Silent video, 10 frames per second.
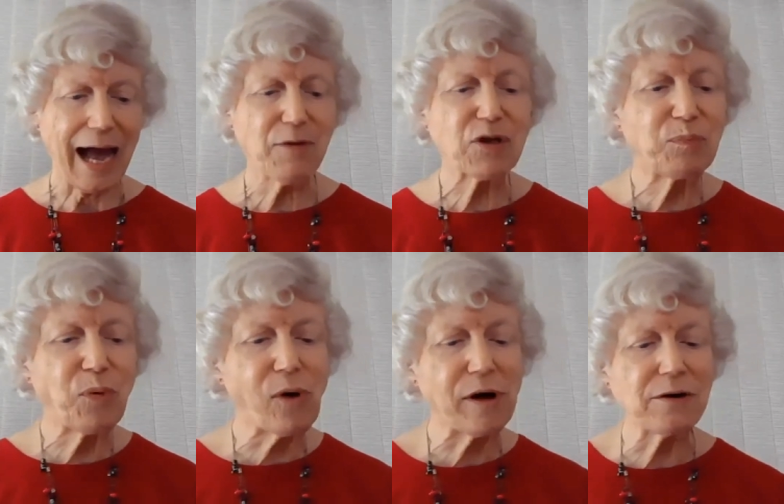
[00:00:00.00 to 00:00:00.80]
I was
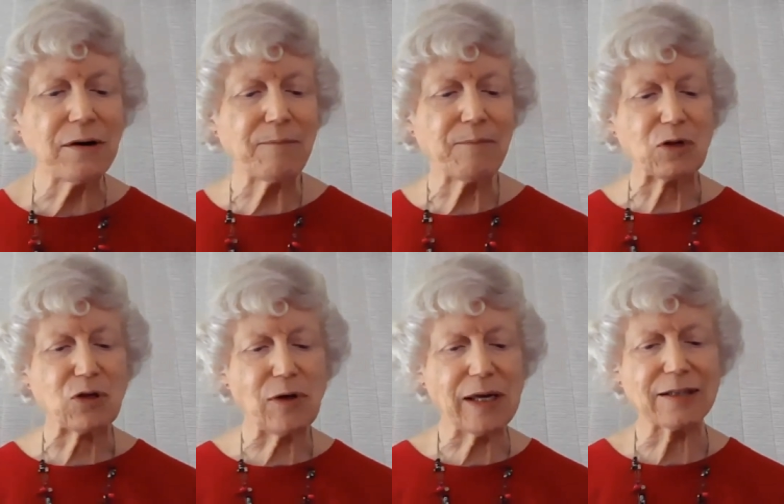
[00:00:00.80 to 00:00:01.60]
born
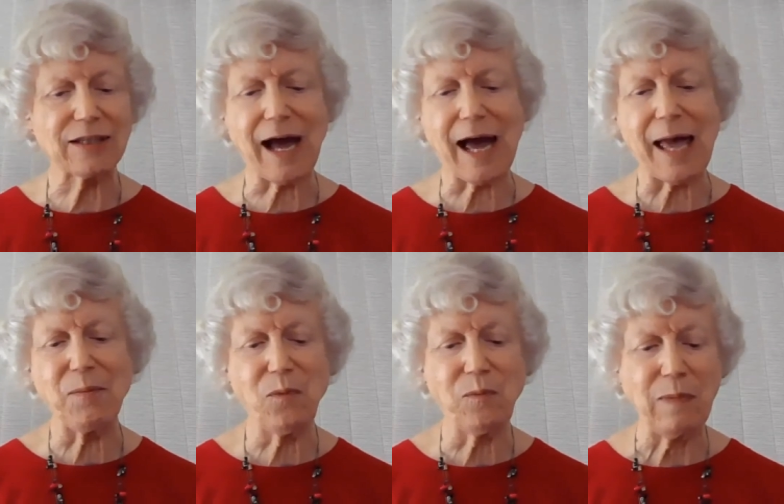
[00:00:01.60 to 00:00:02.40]
during a
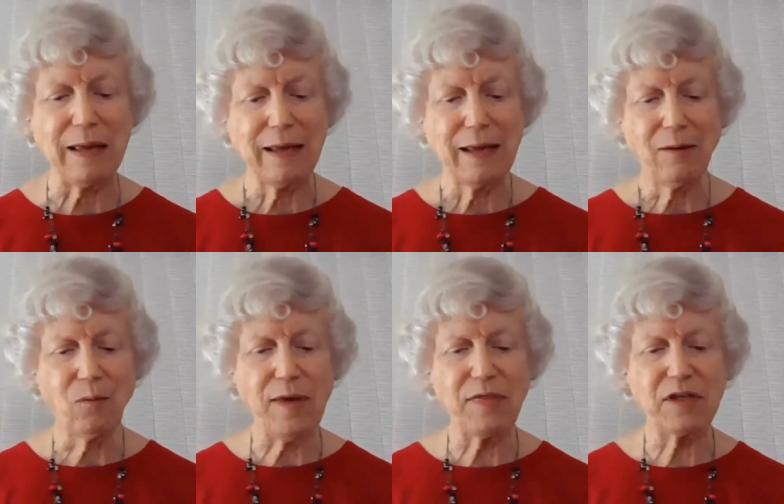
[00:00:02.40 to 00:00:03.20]
time
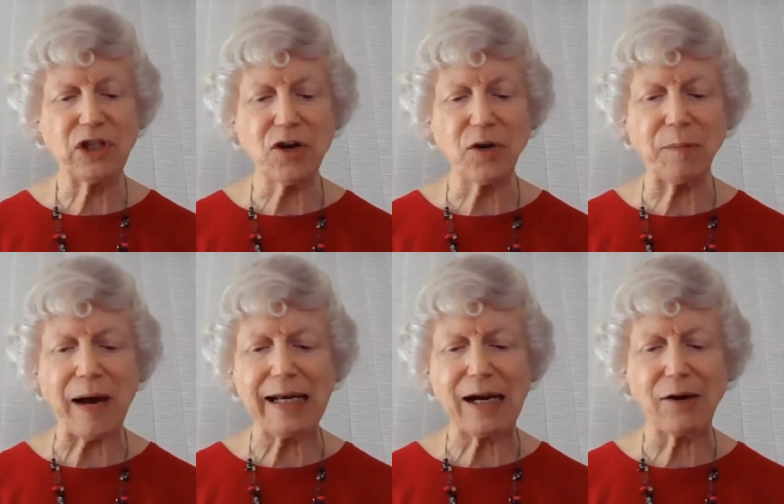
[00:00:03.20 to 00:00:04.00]
when the gender
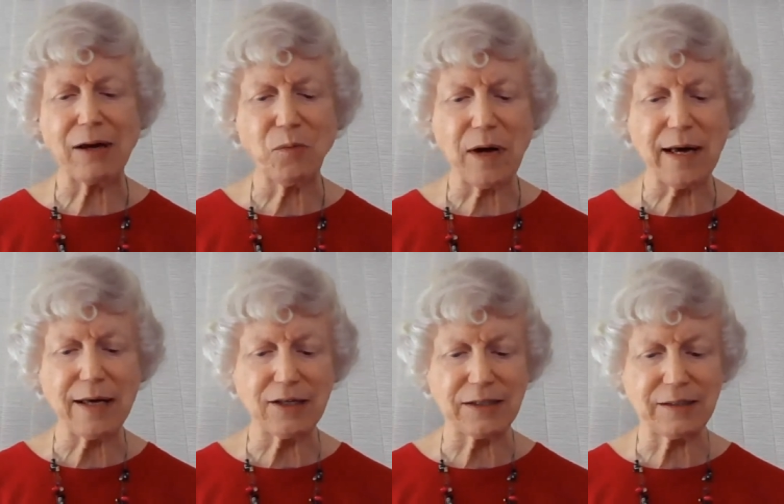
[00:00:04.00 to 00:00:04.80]
binary
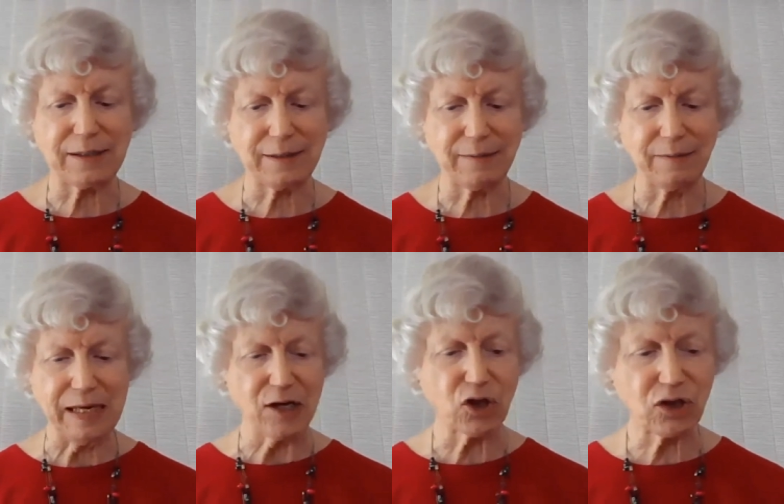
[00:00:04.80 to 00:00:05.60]
was
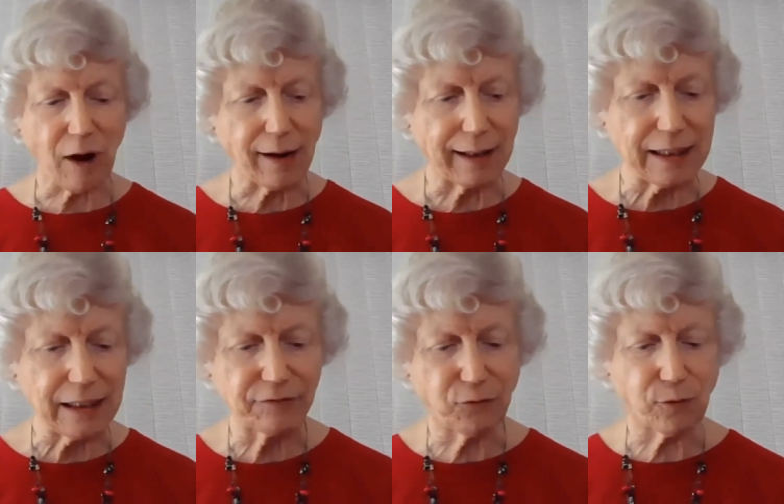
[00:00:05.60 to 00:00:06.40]
being
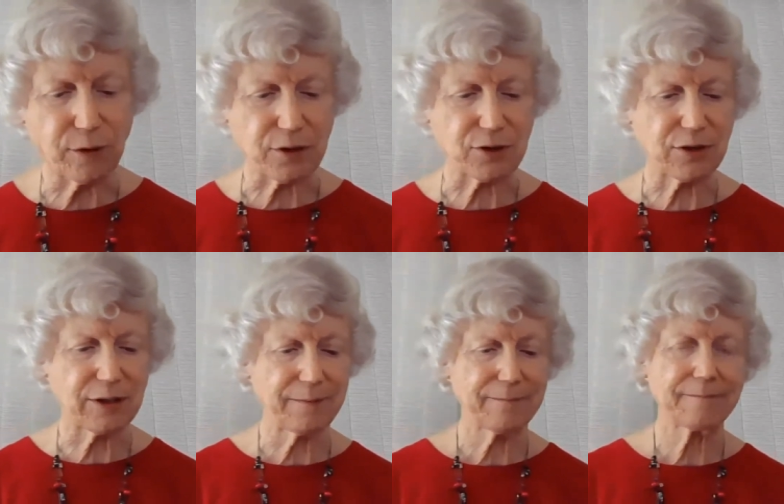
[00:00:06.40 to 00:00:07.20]
strongly enforced.